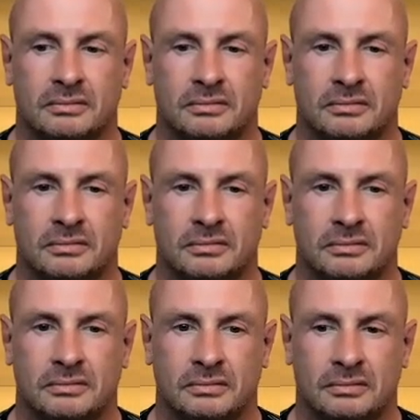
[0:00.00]

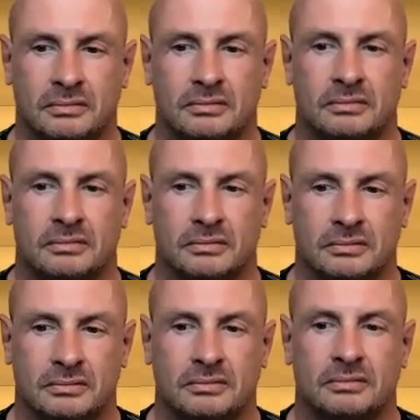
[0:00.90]

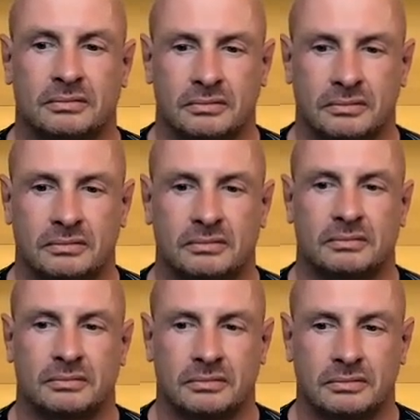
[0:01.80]

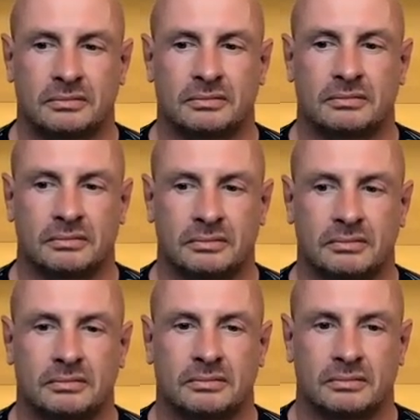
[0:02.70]

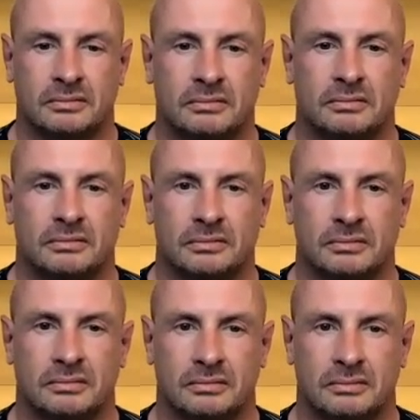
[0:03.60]

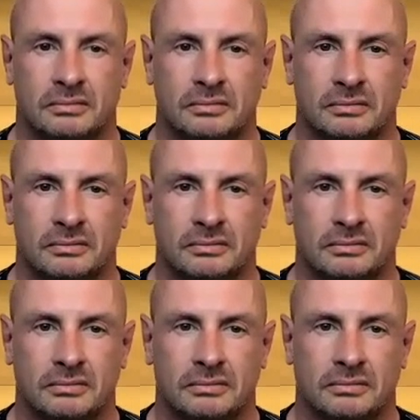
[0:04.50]

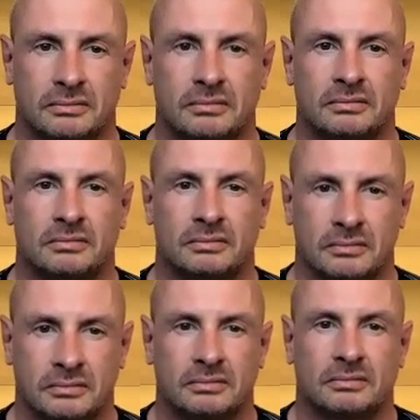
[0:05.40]

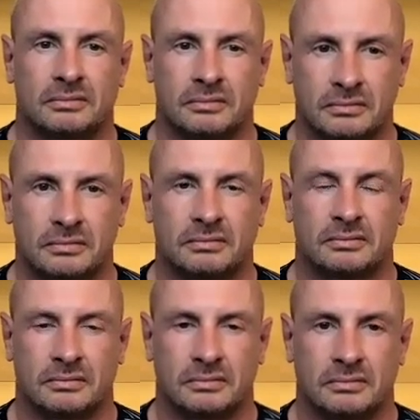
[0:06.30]

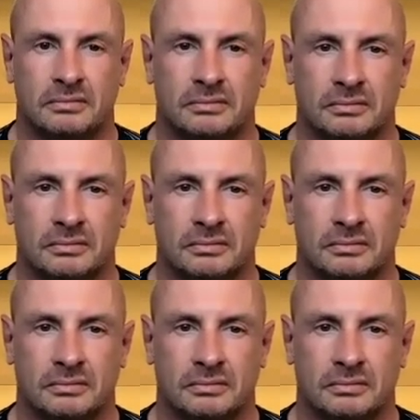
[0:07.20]
[no speech]